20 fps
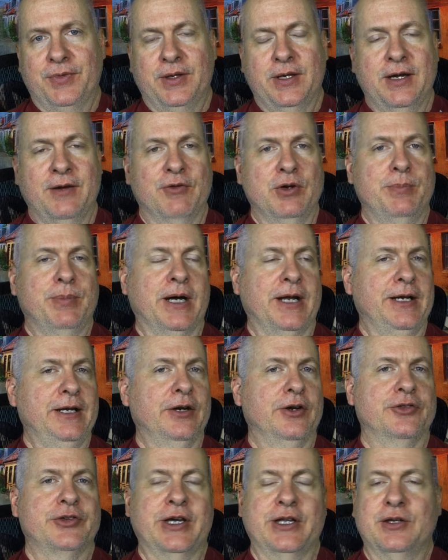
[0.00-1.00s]
Everybody
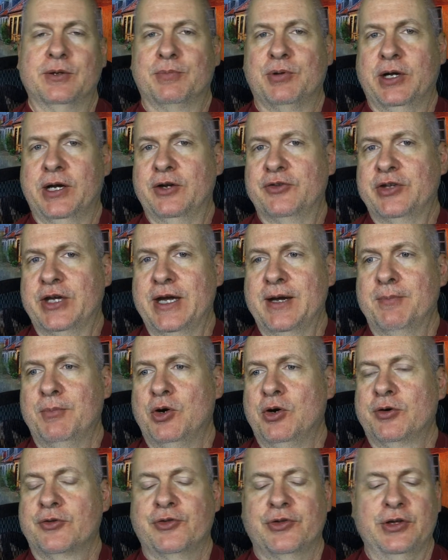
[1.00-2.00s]
else had their player's
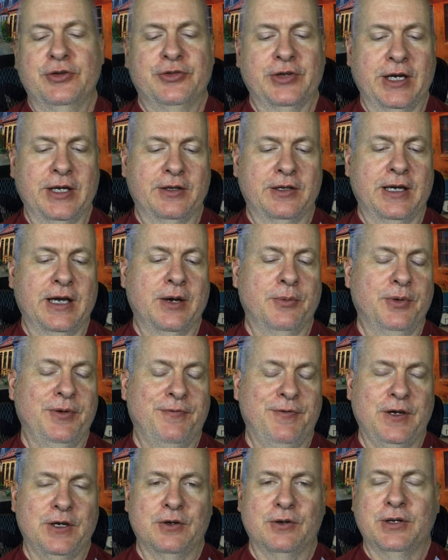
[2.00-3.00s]
handbooks. They sat down, we
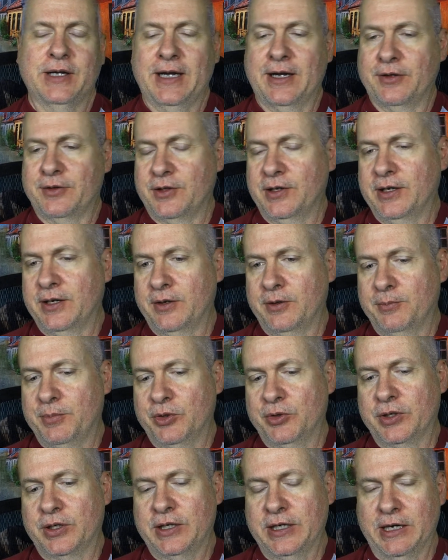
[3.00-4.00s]
figured out how to build
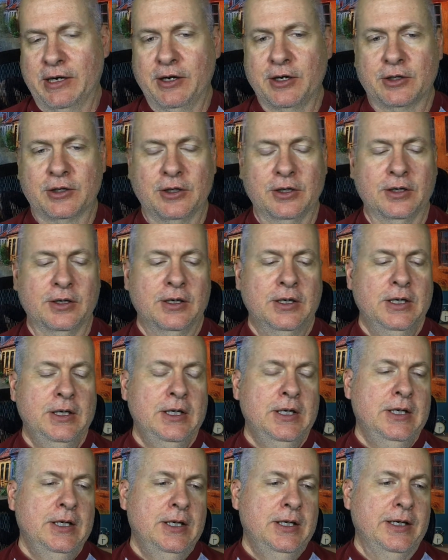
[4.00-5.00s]
a character.
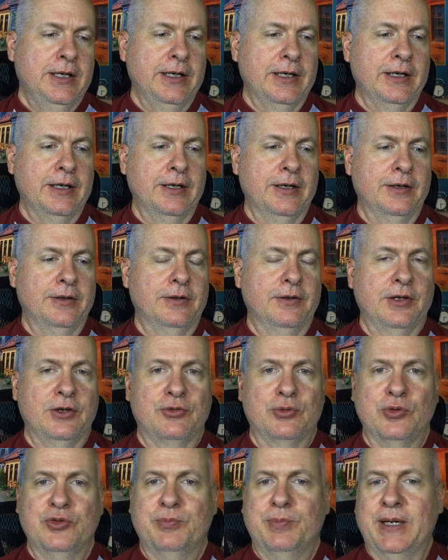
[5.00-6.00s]
And this
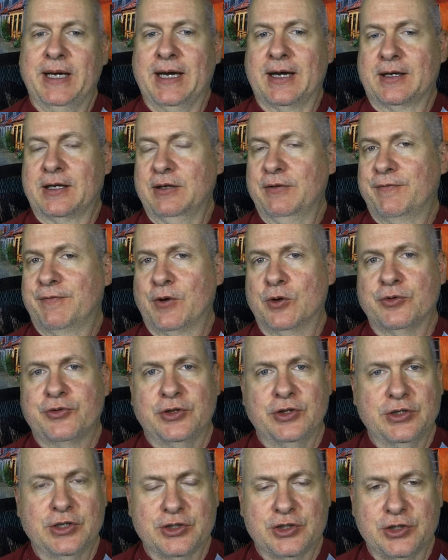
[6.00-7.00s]
was back in first
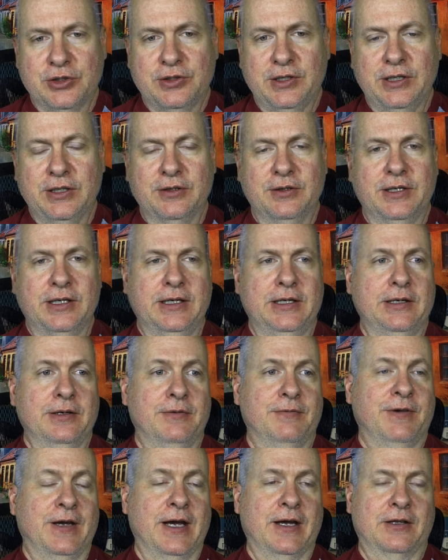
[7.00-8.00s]
edition D&D. In
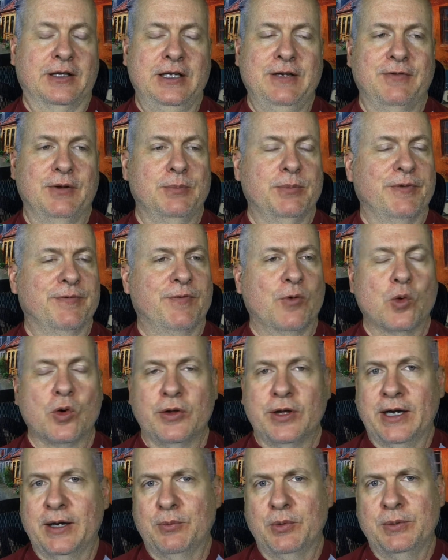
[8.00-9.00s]
fact, even before
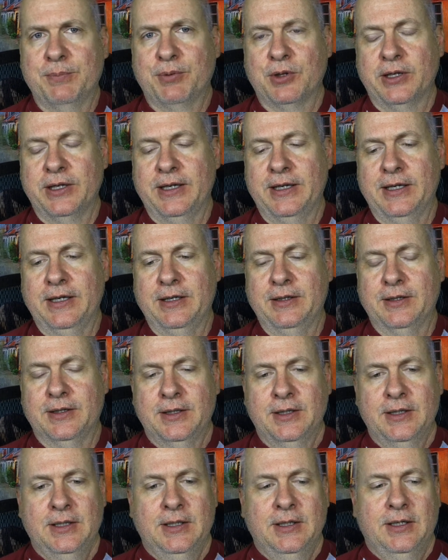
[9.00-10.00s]
that, we played
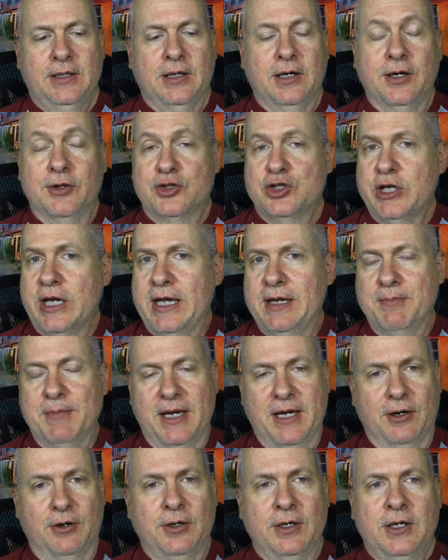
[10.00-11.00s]

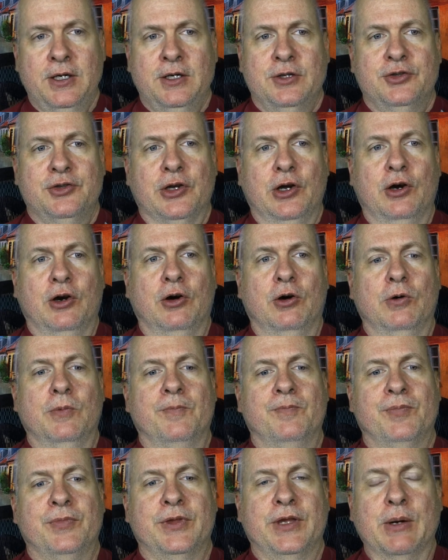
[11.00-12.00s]
Chainmail. So
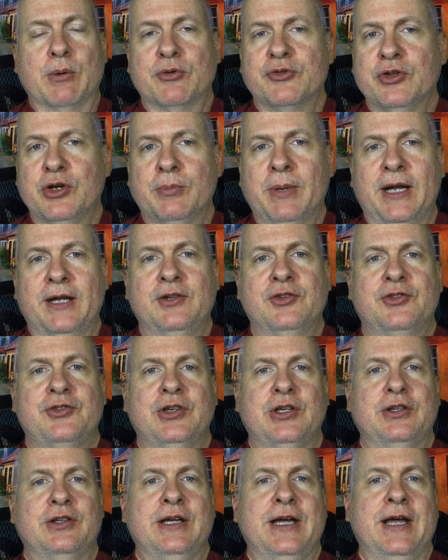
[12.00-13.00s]
there was nobody to
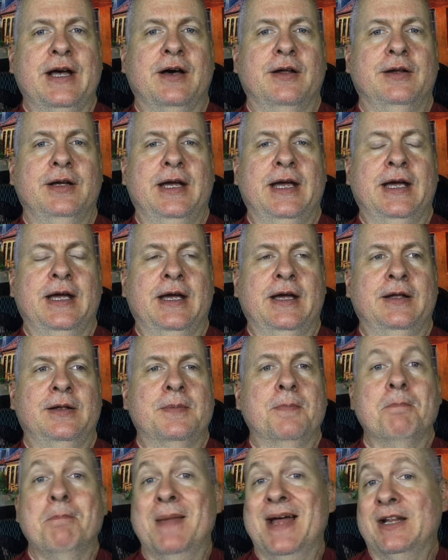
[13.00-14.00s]
sit down and
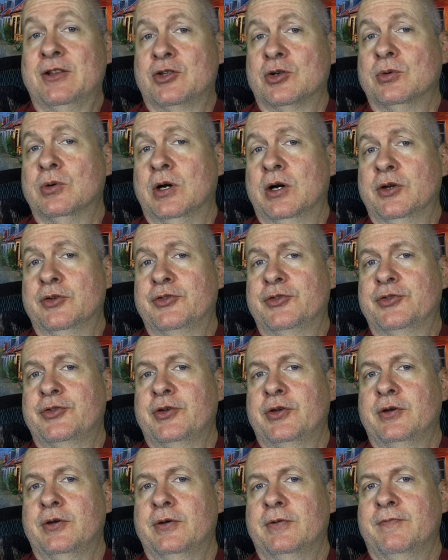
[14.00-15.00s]
mentor us
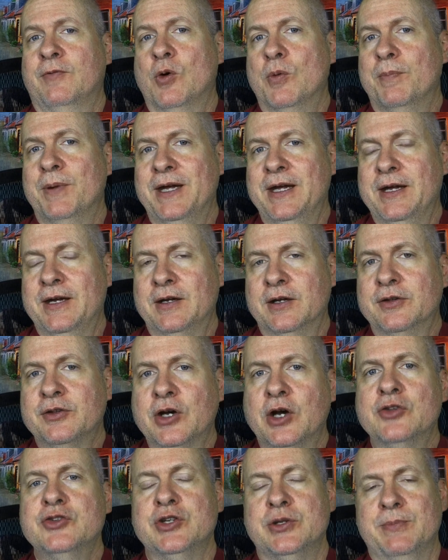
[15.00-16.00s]
for being a
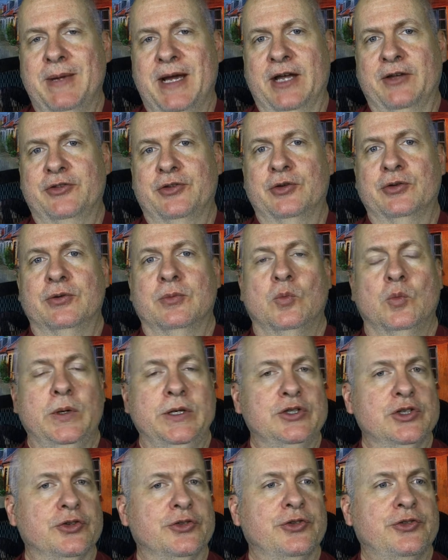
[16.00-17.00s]
dungeon master. We
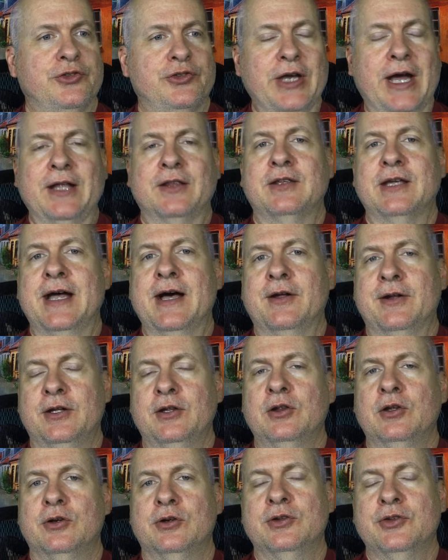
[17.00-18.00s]
just sat down and
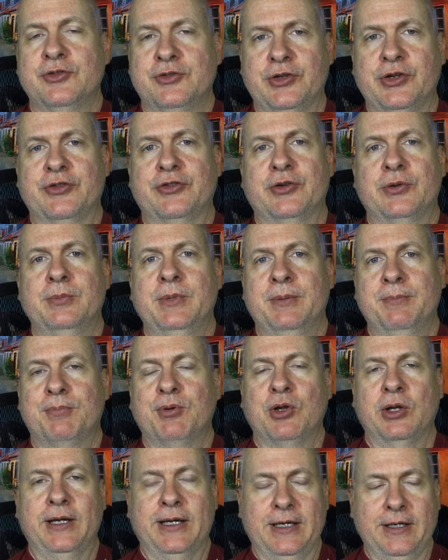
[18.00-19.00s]
learned the system and
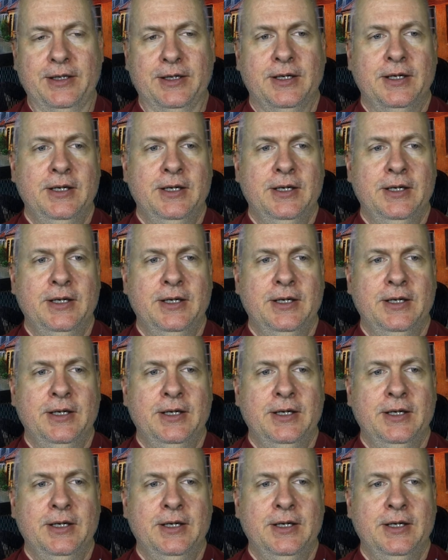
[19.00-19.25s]
played.